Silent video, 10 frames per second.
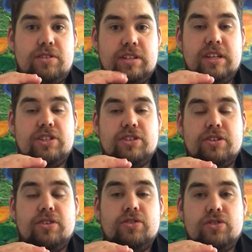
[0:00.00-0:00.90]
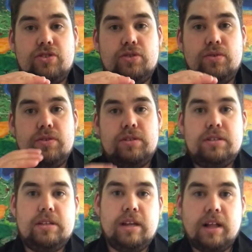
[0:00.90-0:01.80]
teacher,
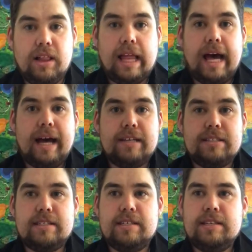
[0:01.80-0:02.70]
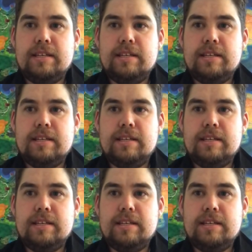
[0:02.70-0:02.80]
student, and class